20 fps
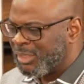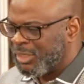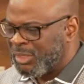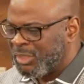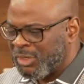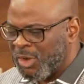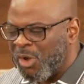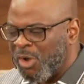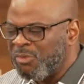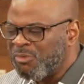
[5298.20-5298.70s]

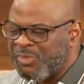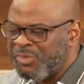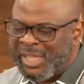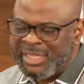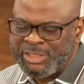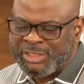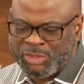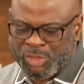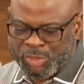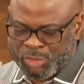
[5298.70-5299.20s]

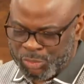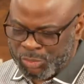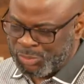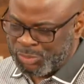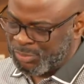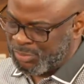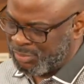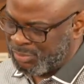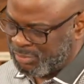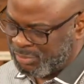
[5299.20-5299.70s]
confines on you
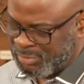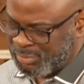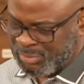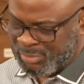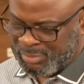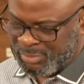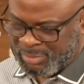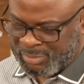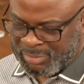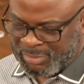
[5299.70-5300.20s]

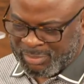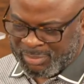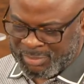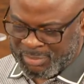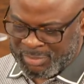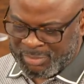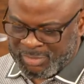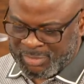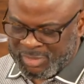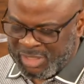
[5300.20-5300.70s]

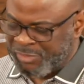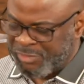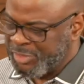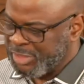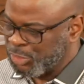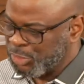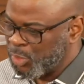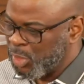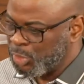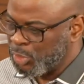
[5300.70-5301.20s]
if he's
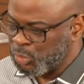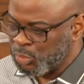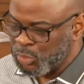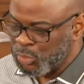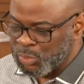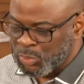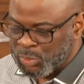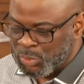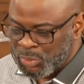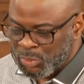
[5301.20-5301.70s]
going to
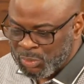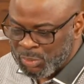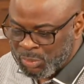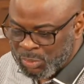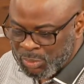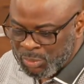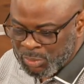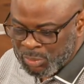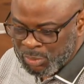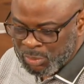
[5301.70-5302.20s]

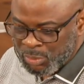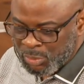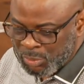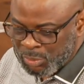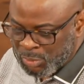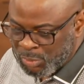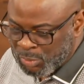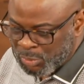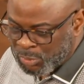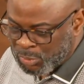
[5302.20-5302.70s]

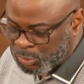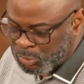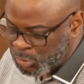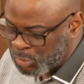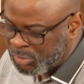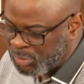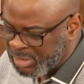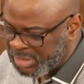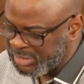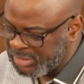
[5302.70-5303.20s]
do
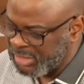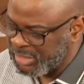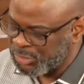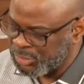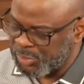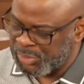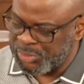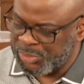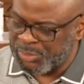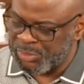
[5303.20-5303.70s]
great things
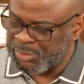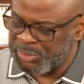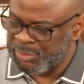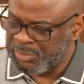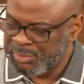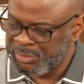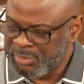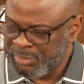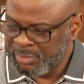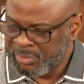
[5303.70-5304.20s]
with you.
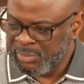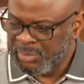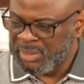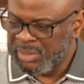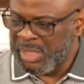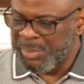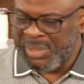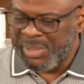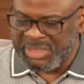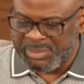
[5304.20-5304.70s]
Let
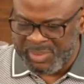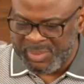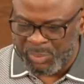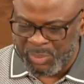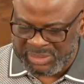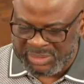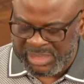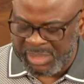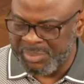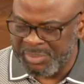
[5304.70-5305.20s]
me explain
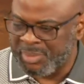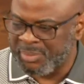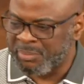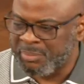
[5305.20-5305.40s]
what I mean.